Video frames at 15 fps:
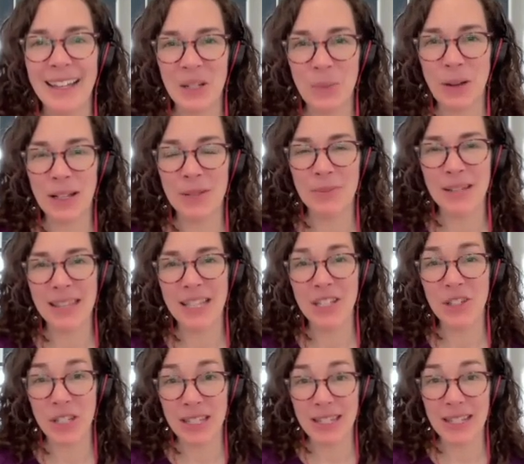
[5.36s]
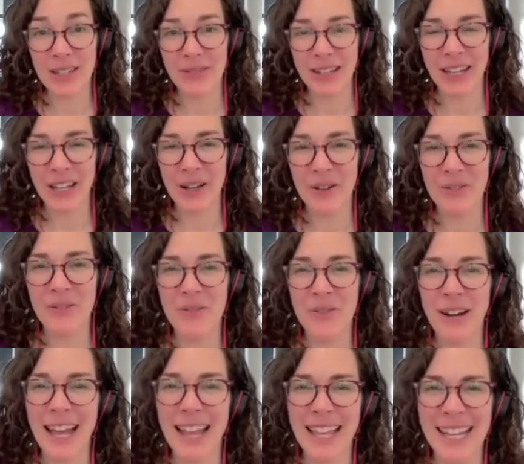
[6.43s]
and welcome to the logistics video
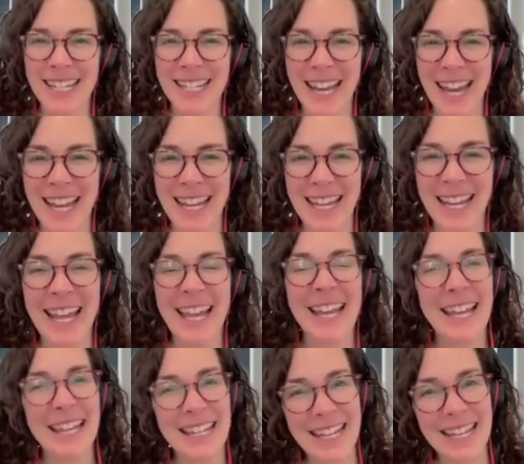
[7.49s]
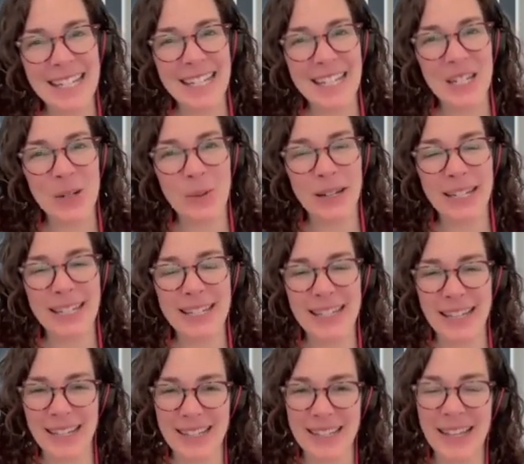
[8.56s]
for LHA
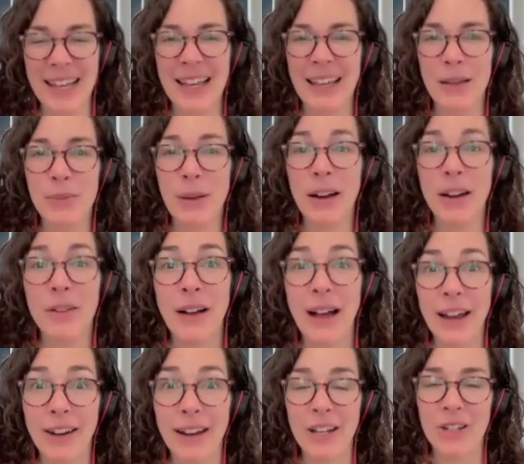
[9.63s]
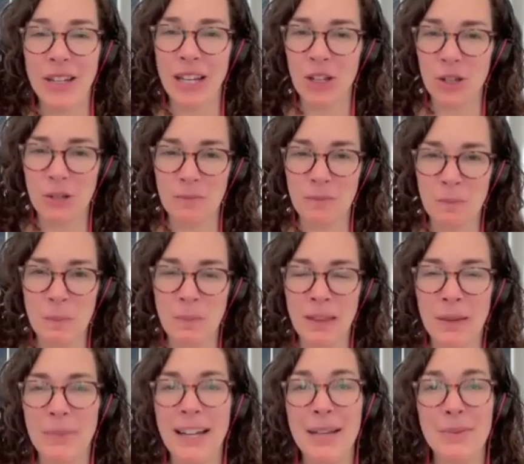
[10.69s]
1826, Comparative Higher Education.
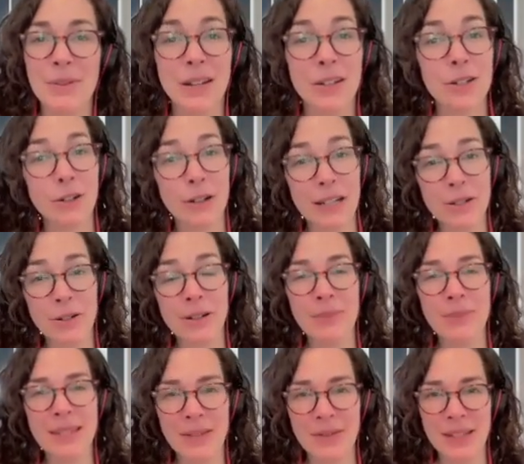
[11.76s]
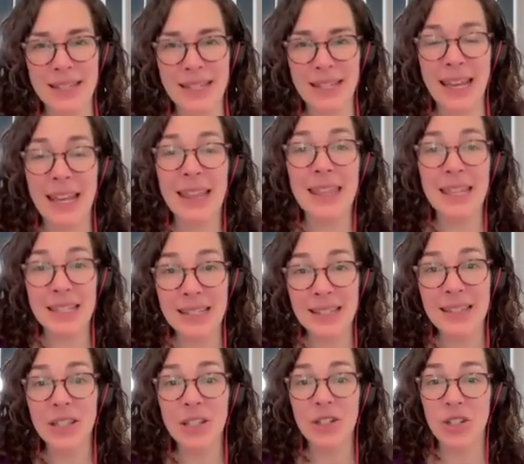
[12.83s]
My name is Dr. Grace Cram-Stevenson, and this
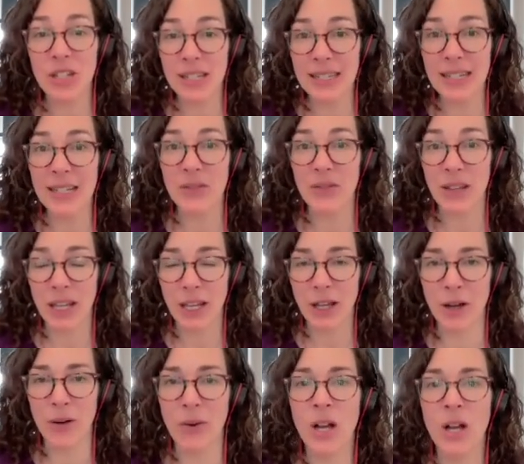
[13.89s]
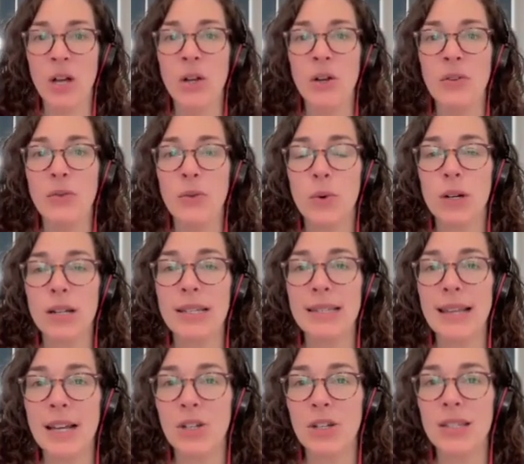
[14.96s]
is the logistics video for
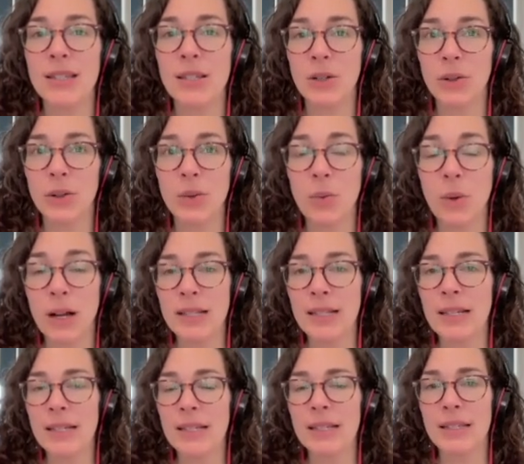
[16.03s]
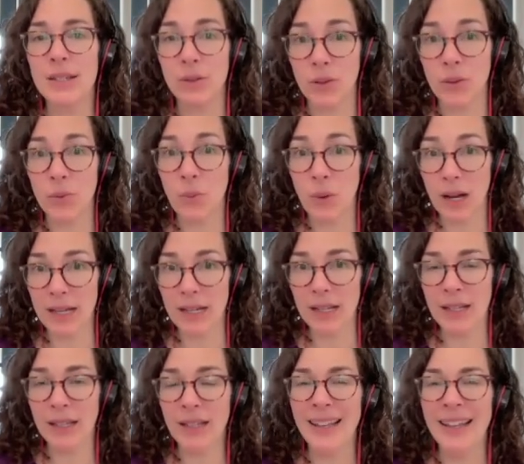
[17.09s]
section 0101,
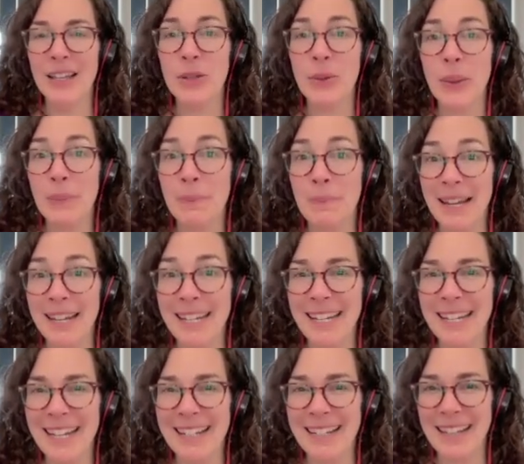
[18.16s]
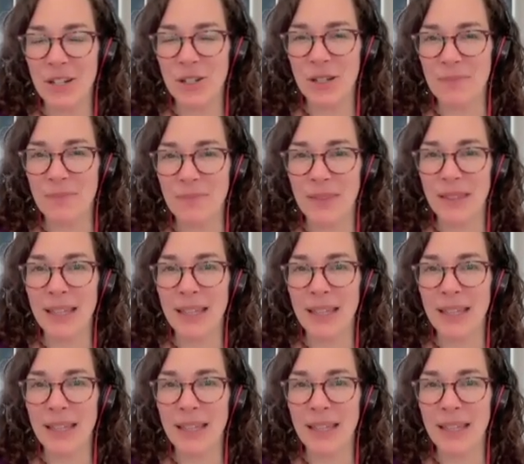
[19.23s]
so the Monday night section.